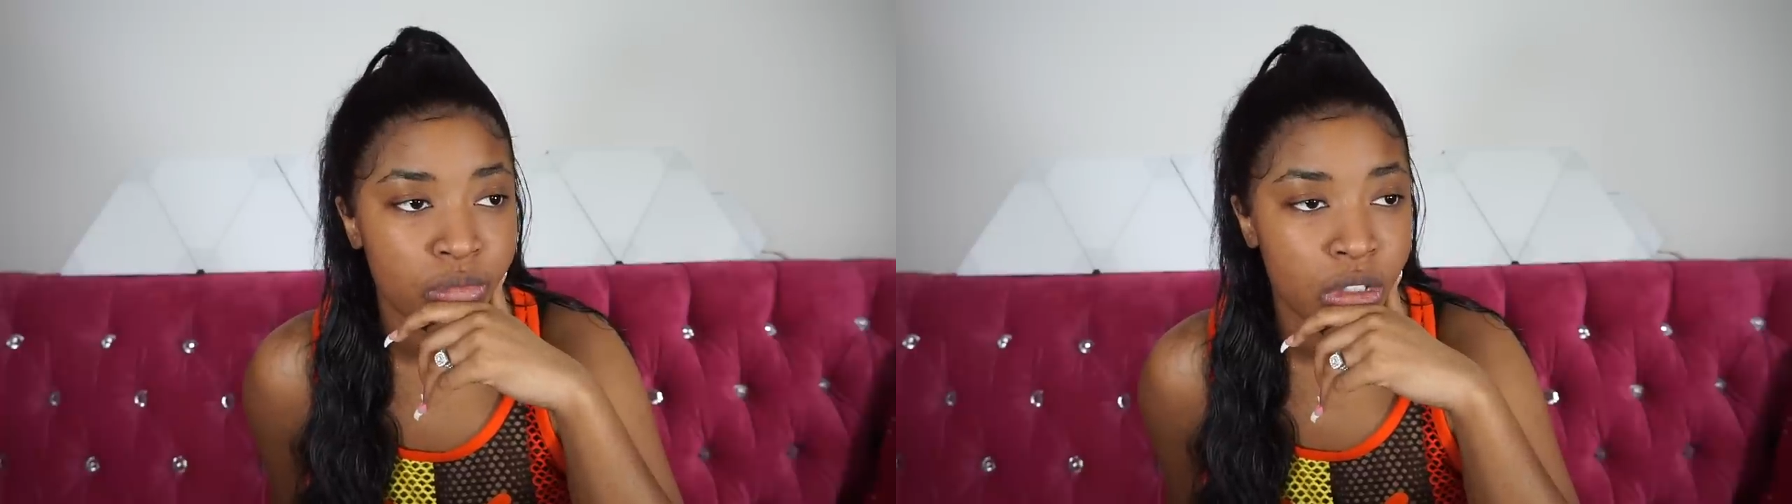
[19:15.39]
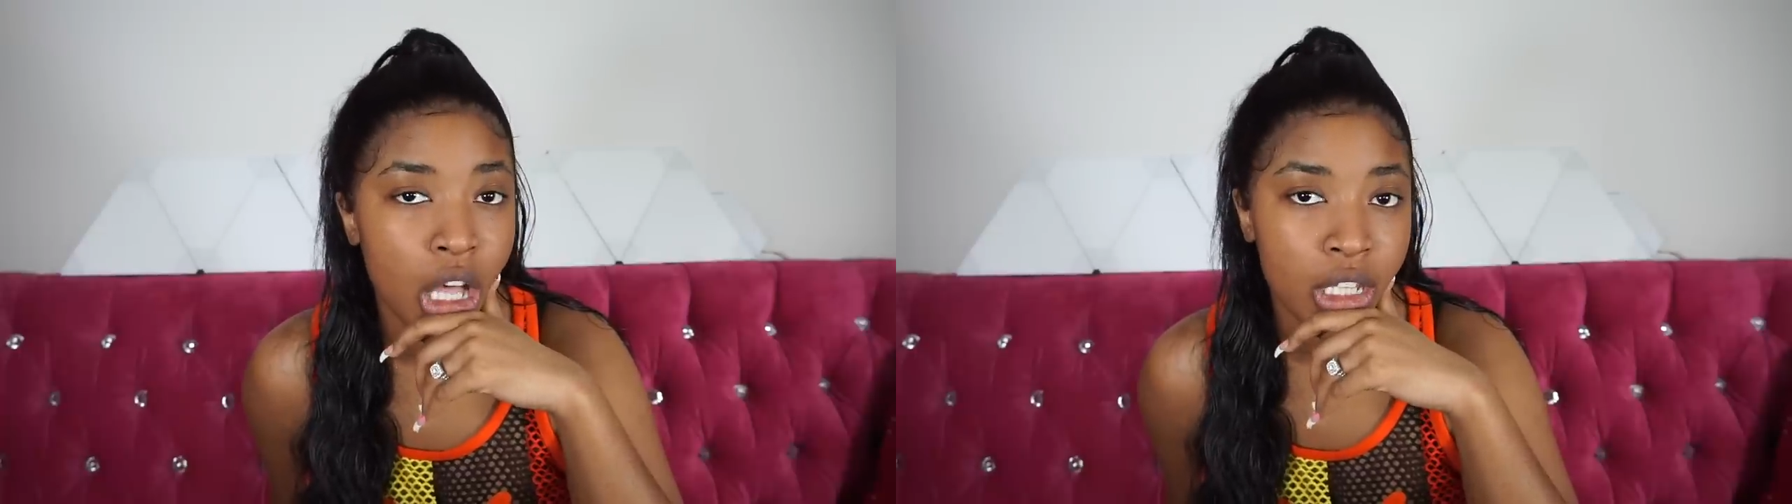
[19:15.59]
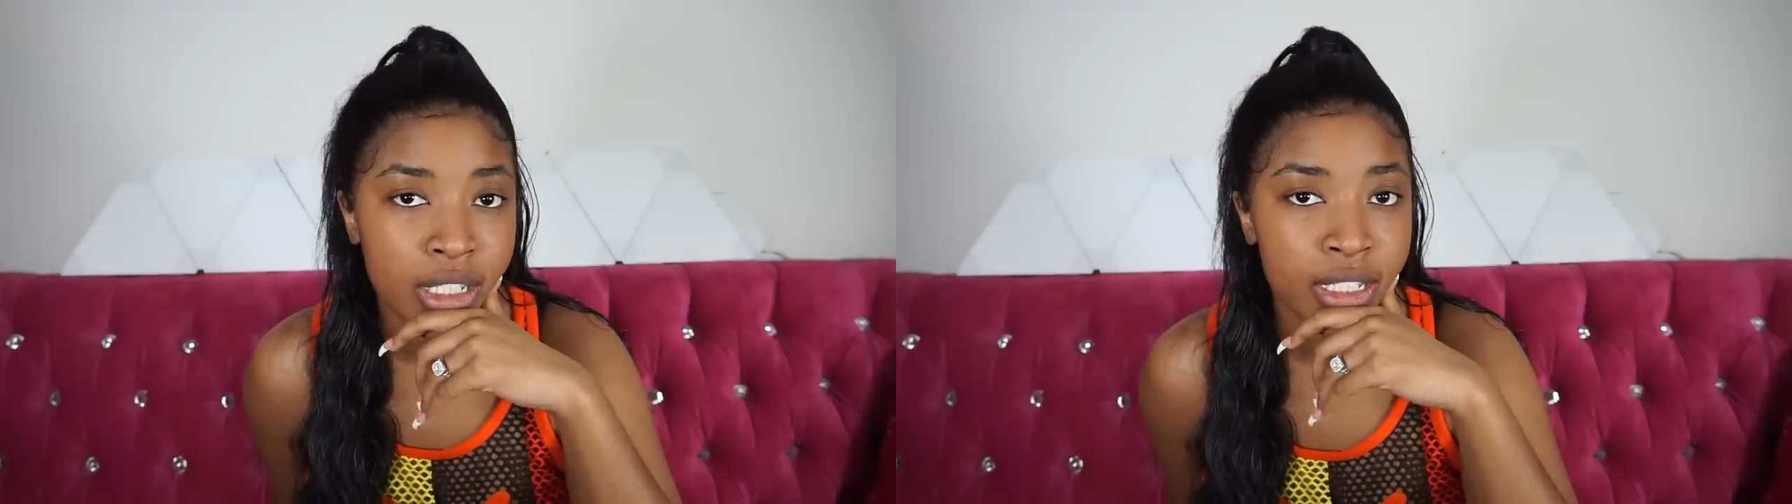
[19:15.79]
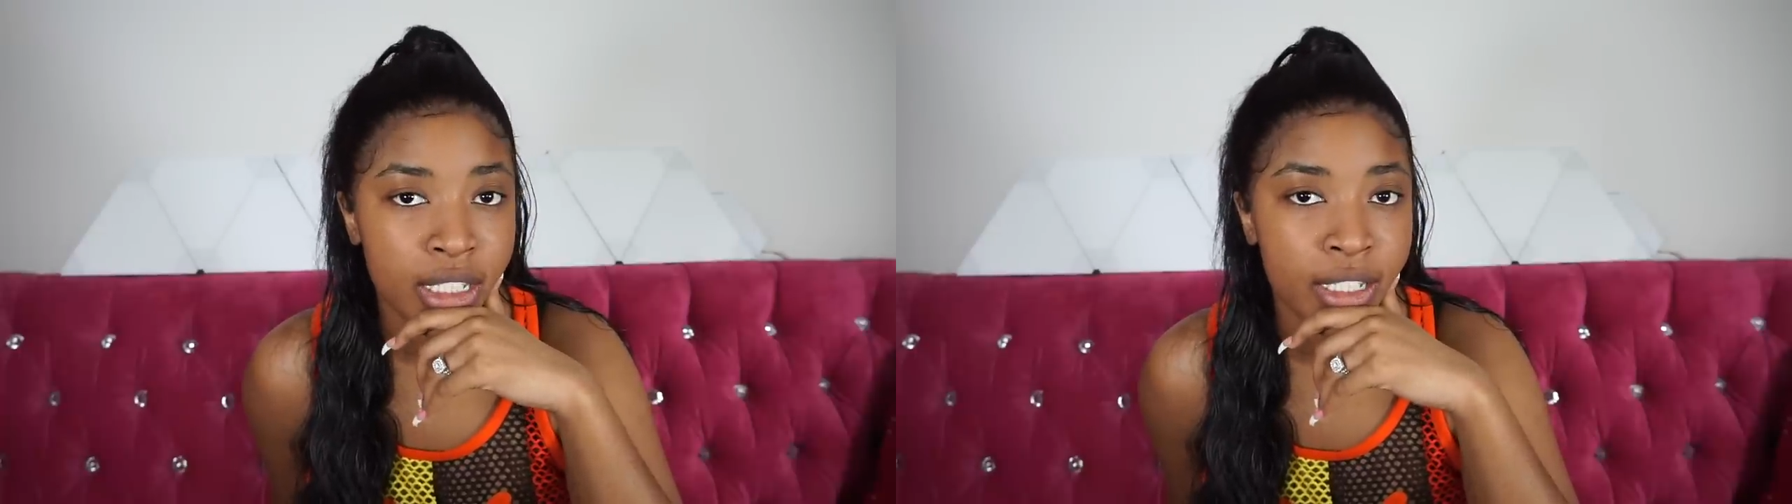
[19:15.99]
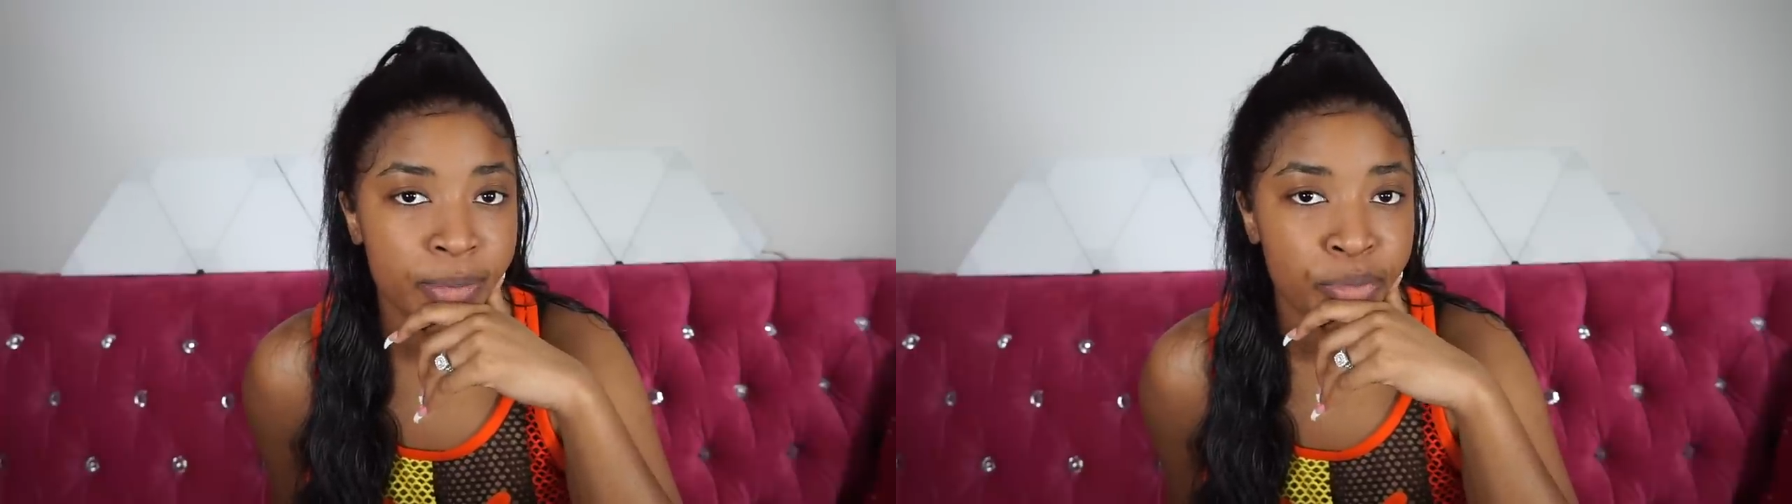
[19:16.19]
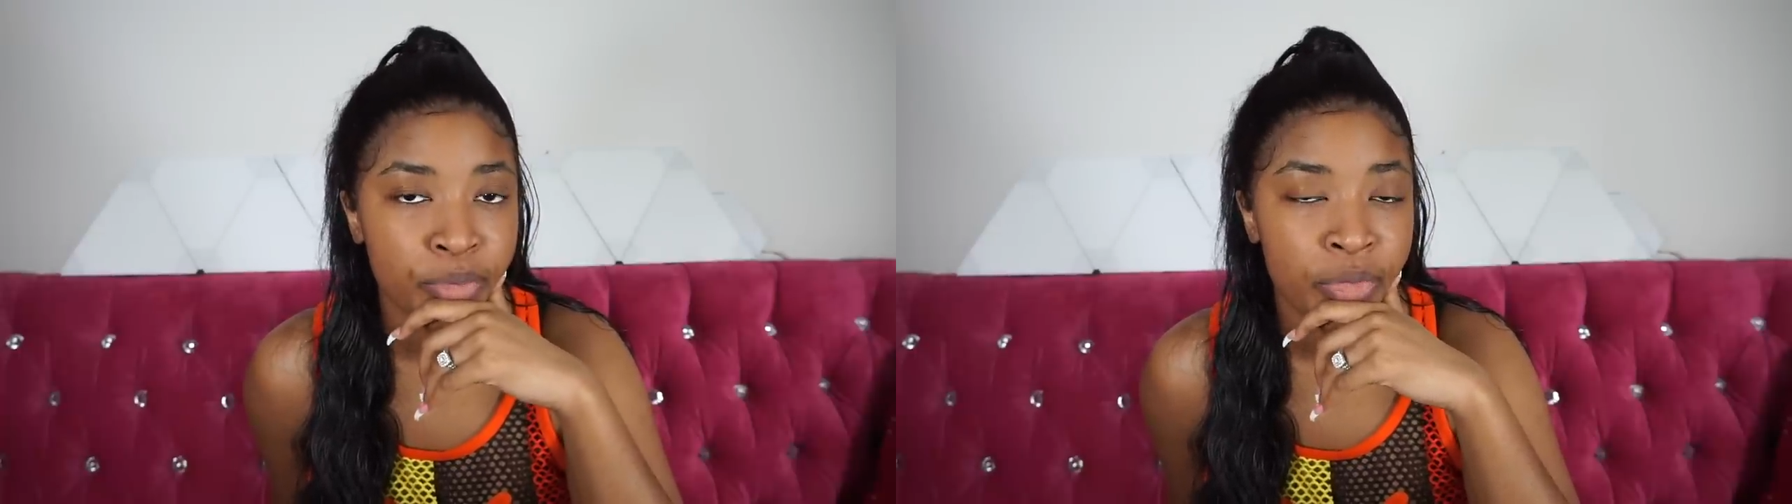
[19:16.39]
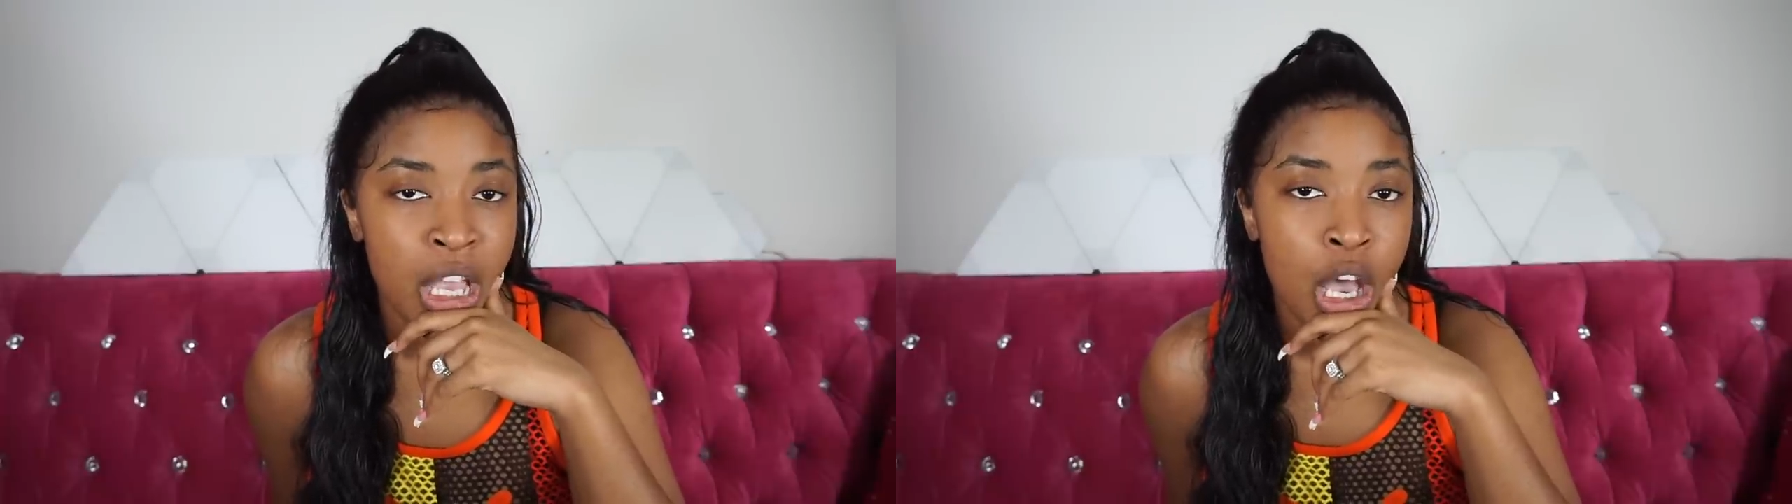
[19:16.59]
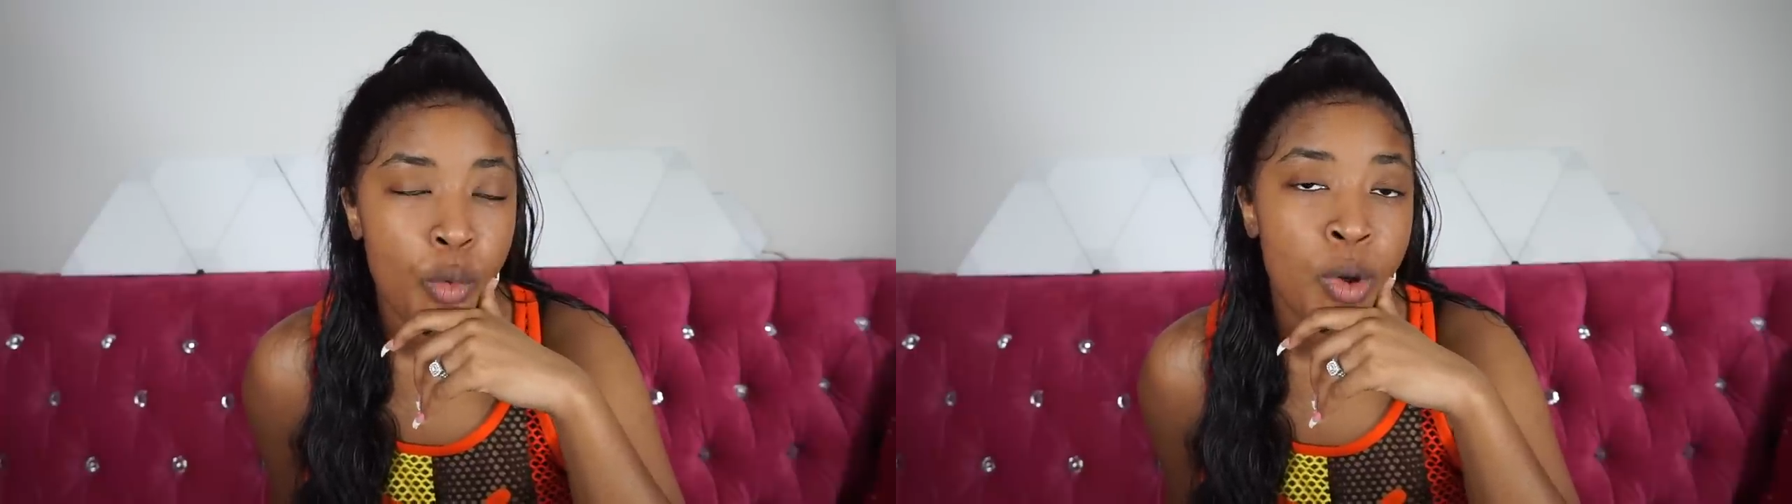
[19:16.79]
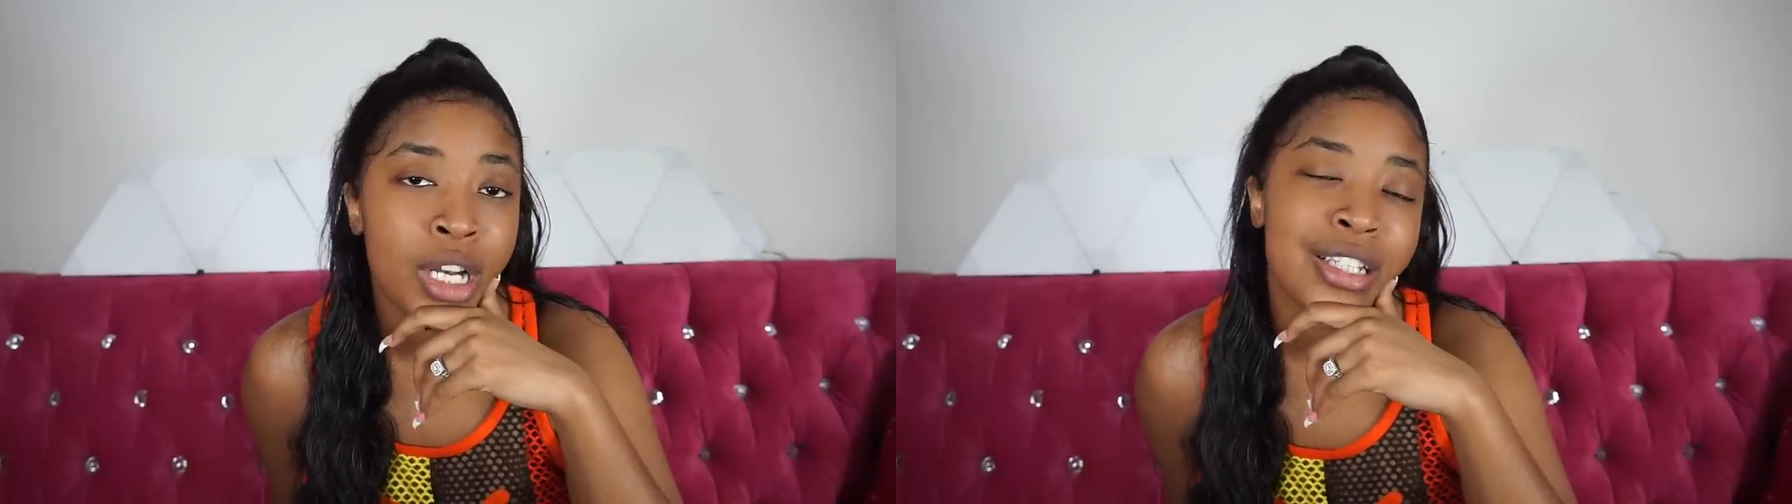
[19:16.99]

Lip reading: y'all listening, with